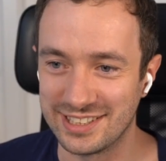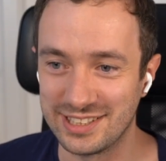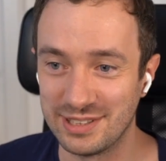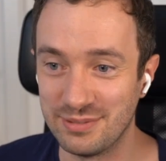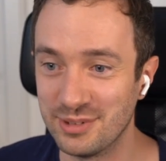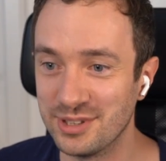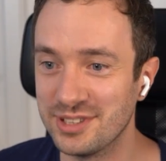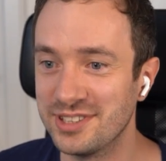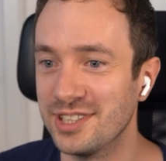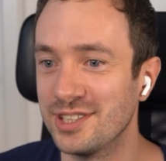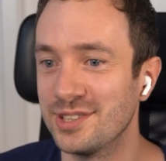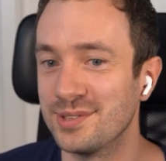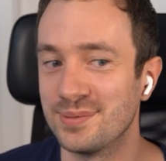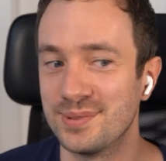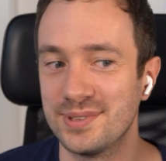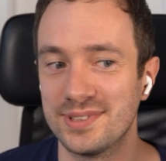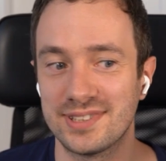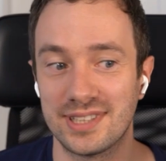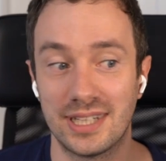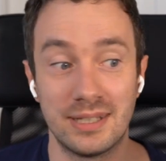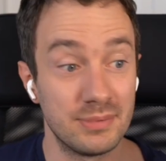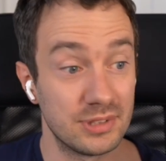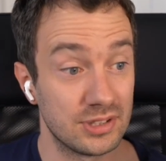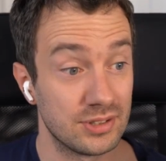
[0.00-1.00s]
They monetize with
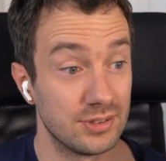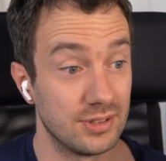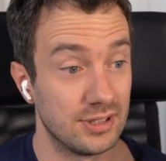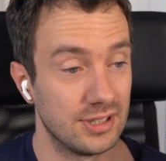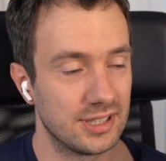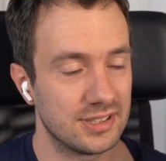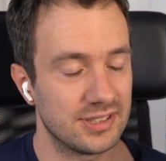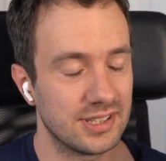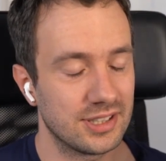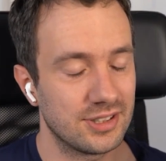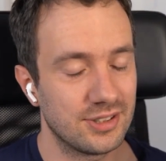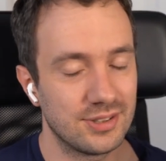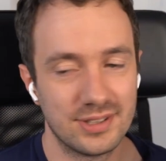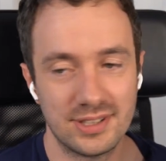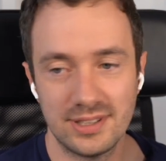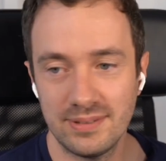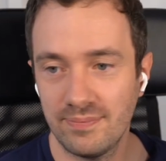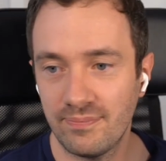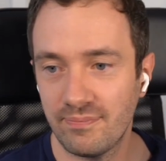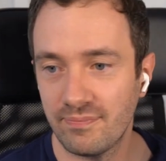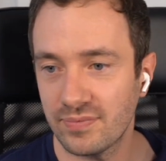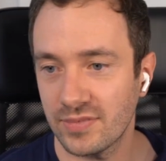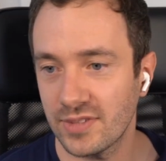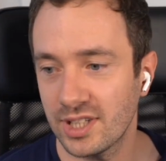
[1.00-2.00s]
Amazon a lot, actually.
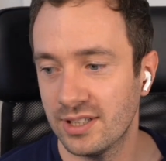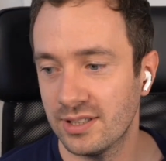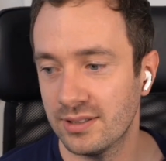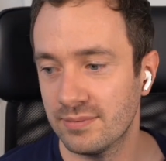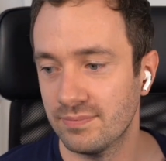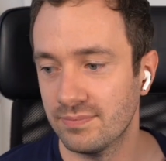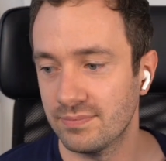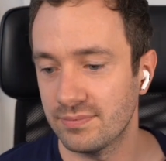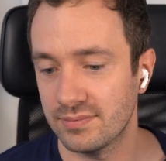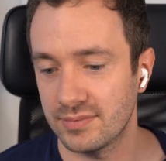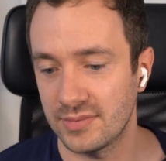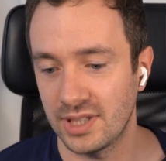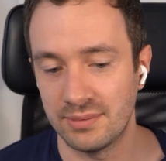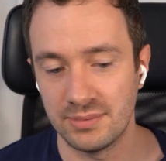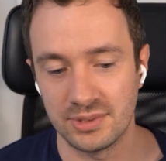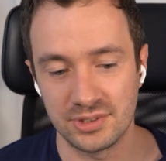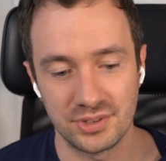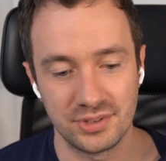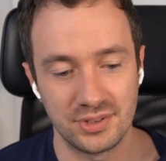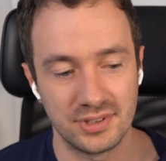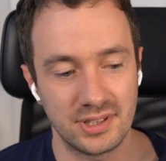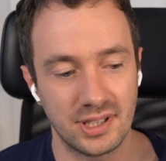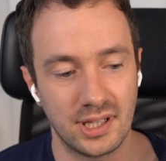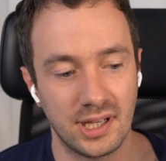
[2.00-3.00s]

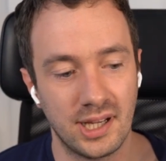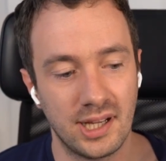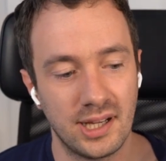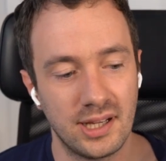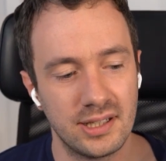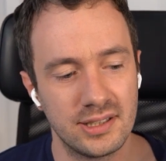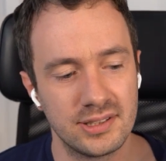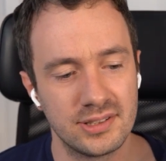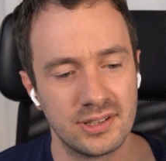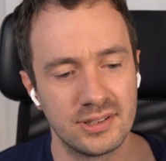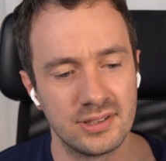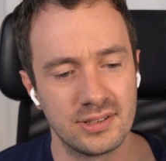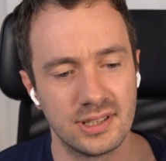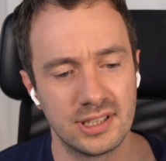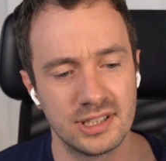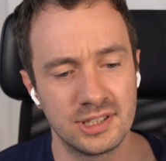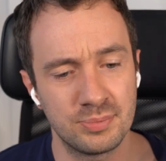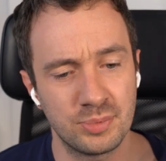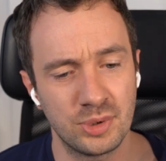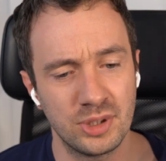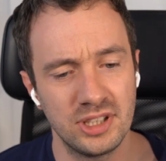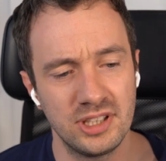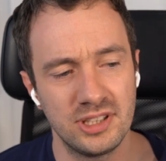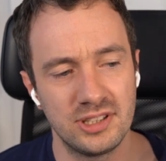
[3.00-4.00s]
Amazon is
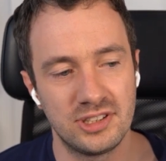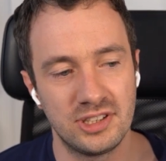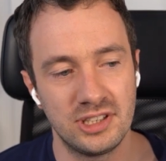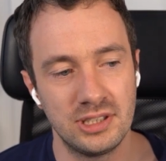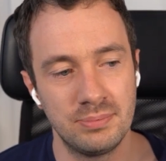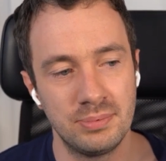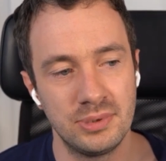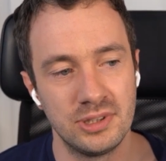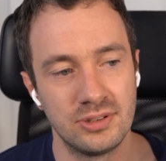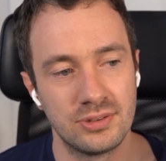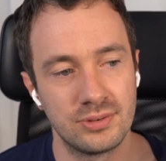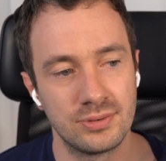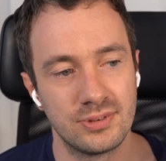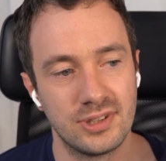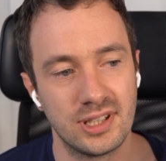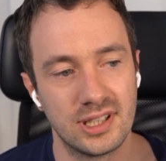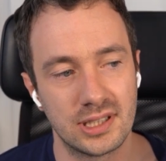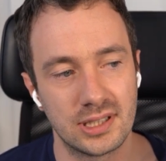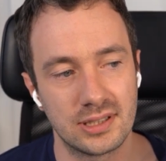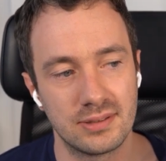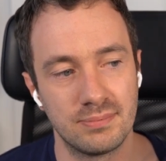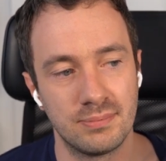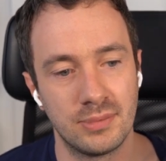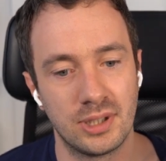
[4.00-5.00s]
pretty deep into
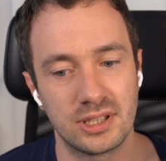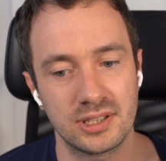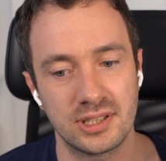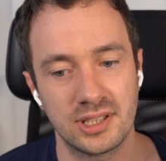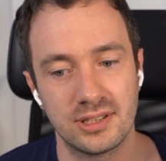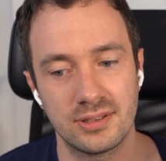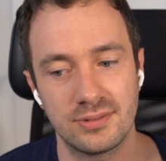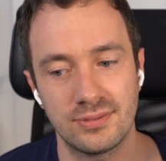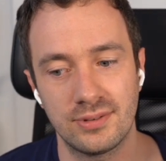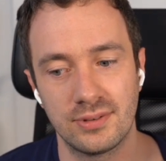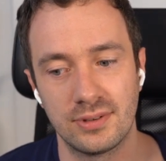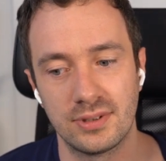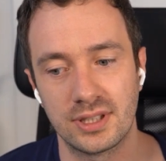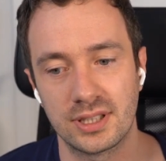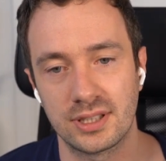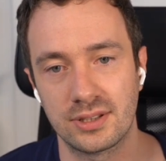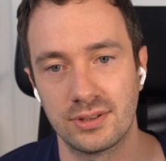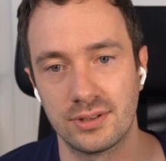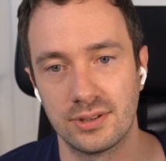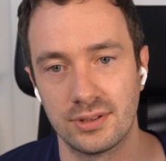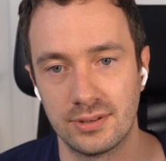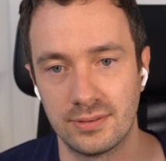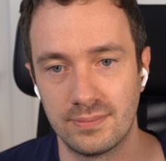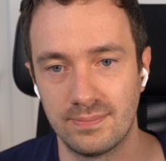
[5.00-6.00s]
that market for like
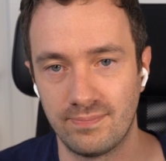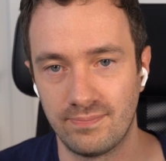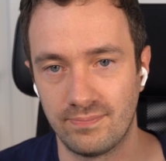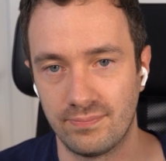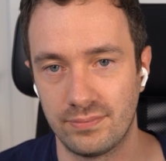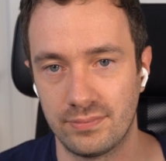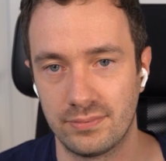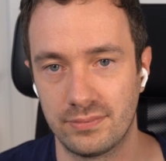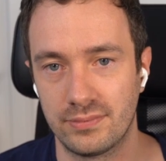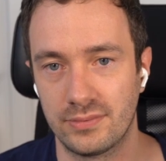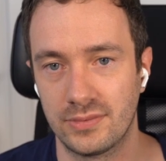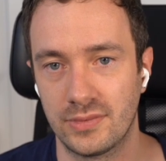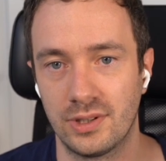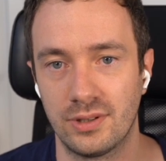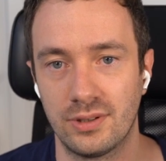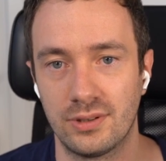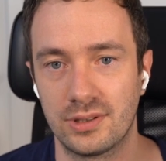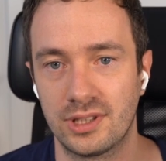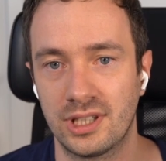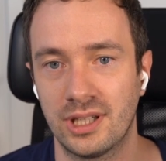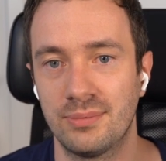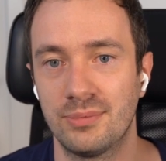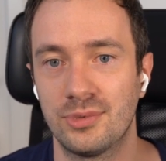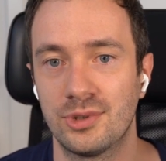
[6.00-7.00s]
the
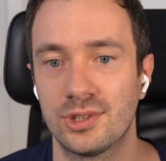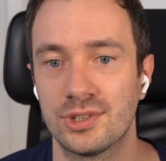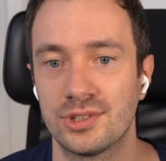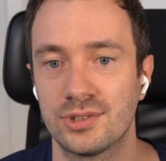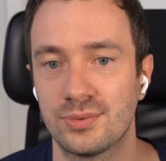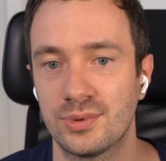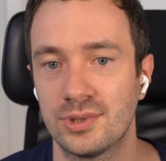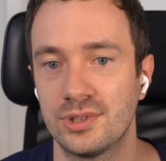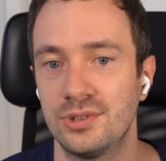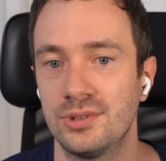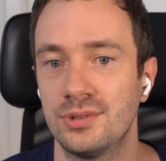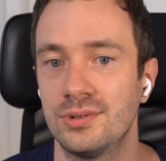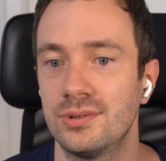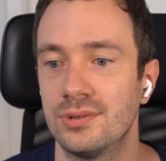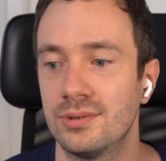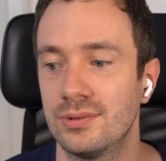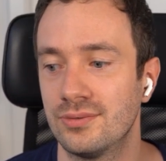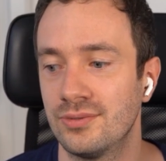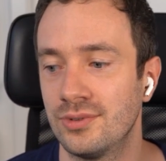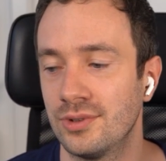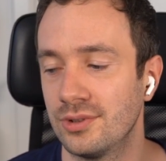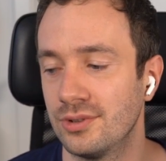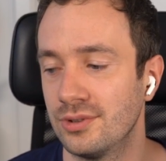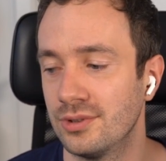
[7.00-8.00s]
cameras
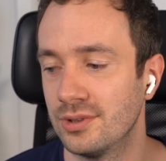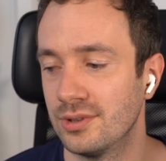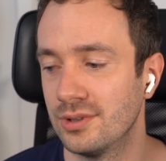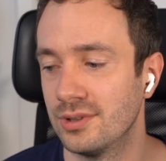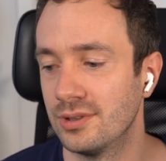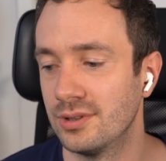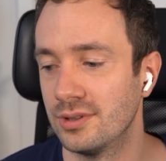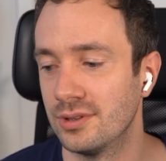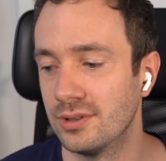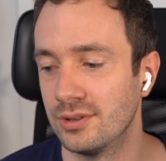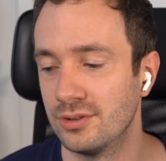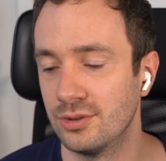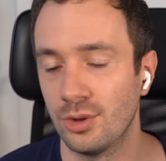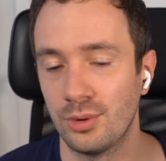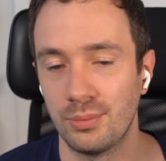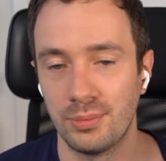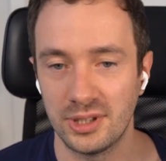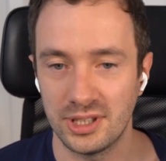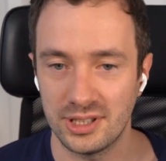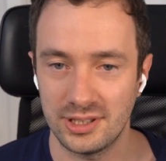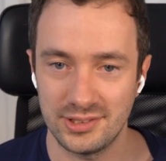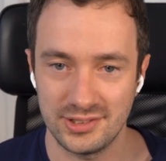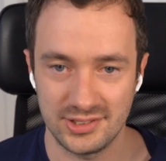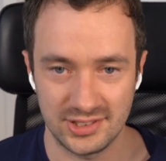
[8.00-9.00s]
for the
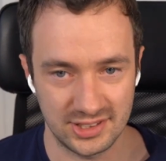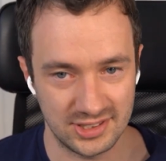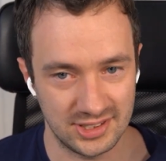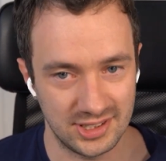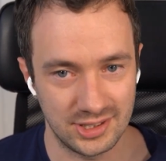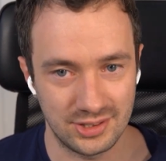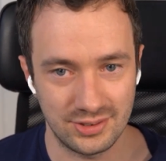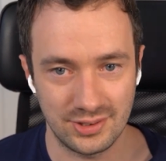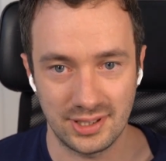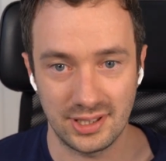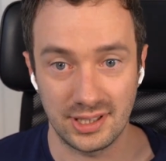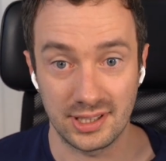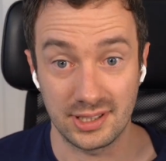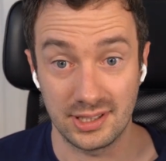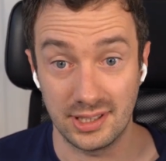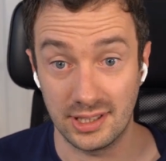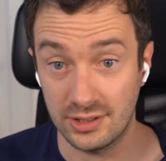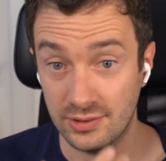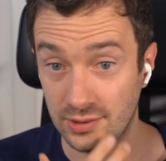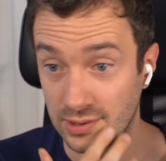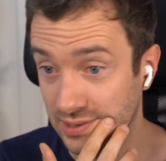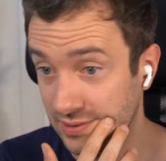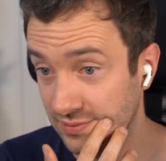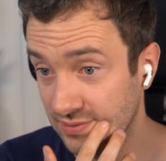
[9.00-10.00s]
doorbells, etc. Like they
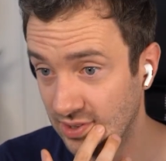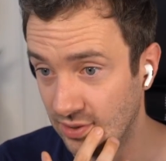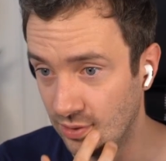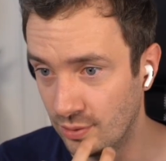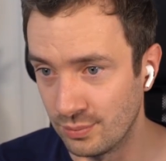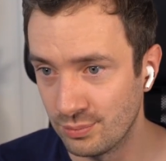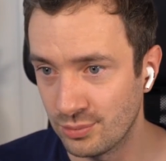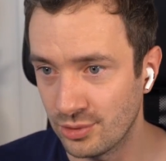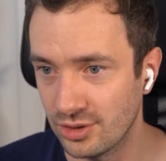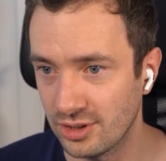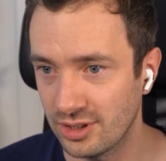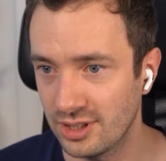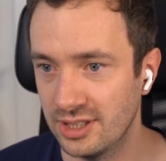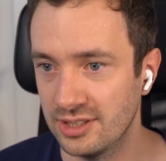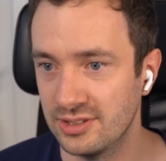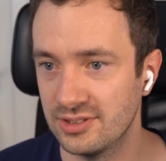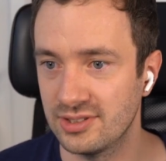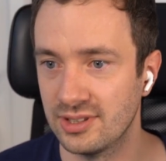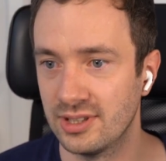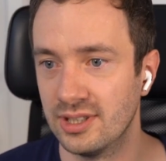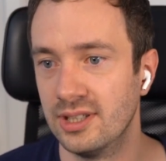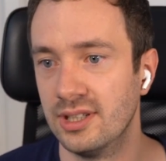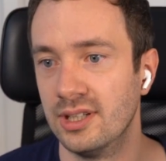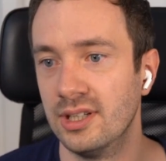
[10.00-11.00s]
actually have their own product lines.